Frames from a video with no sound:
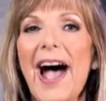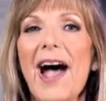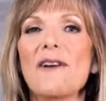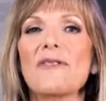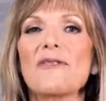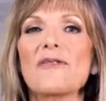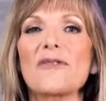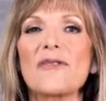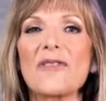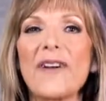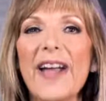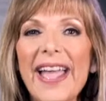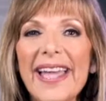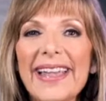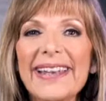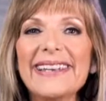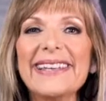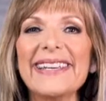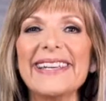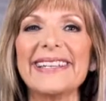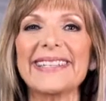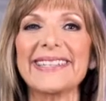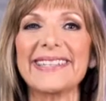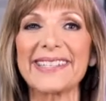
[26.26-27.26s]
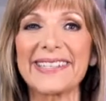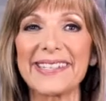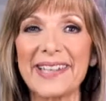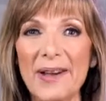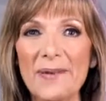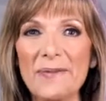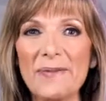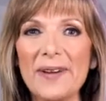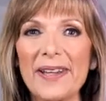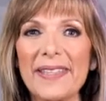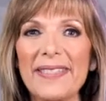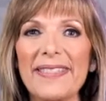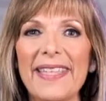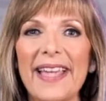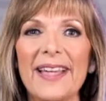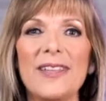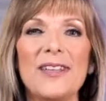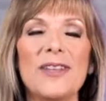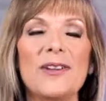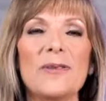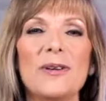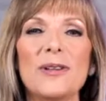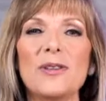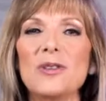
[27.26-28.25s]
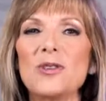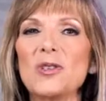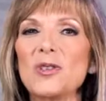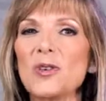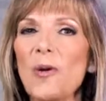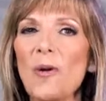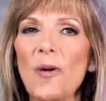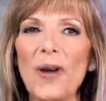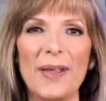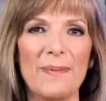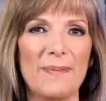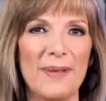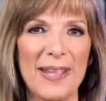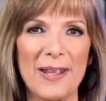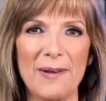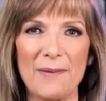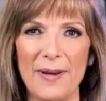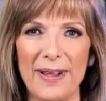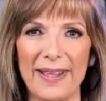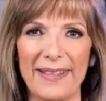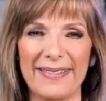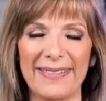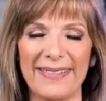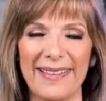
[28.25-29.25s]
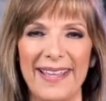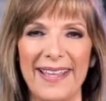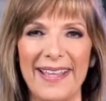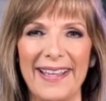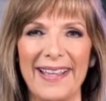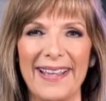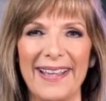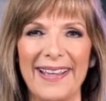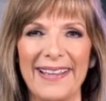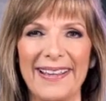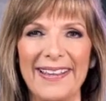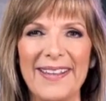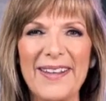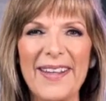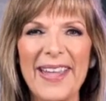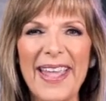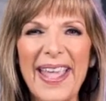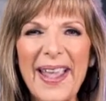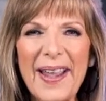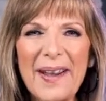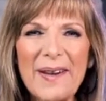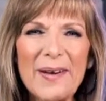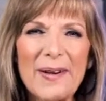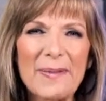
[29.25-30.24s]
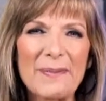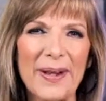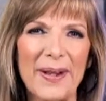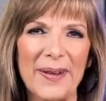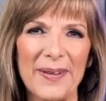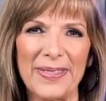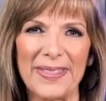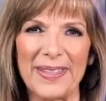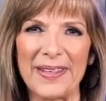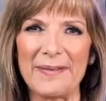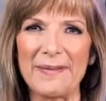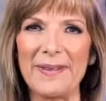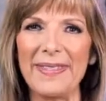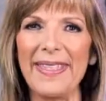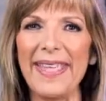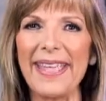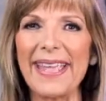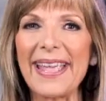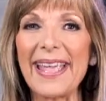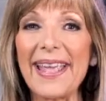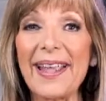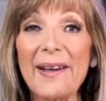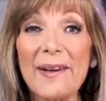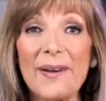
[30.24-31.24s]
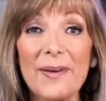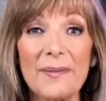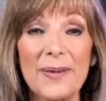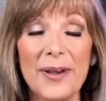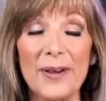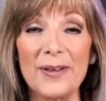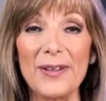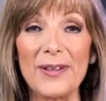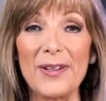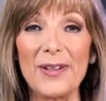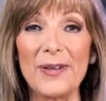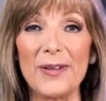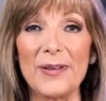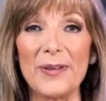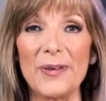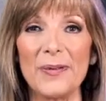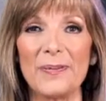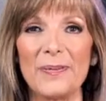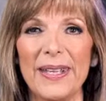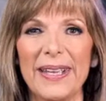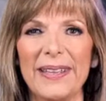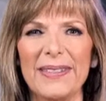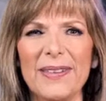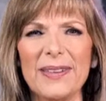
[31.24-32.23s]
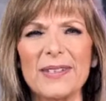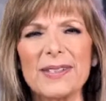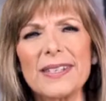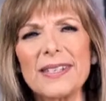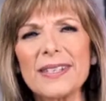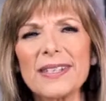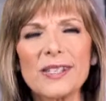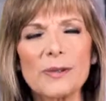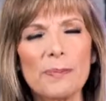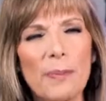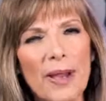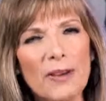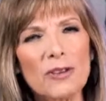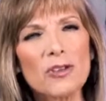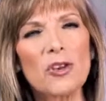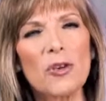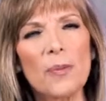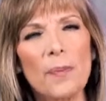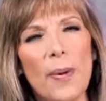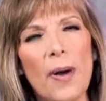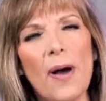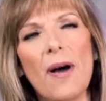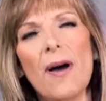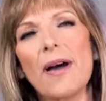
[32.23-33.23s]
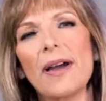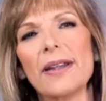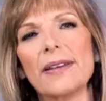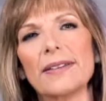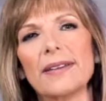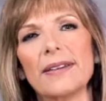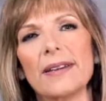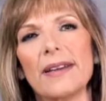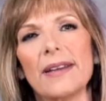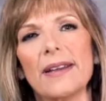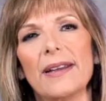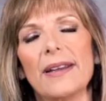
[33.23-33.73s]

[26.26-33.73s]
A friend is someone that you enjoy being with. You care about them and they care about you. There's this special bond.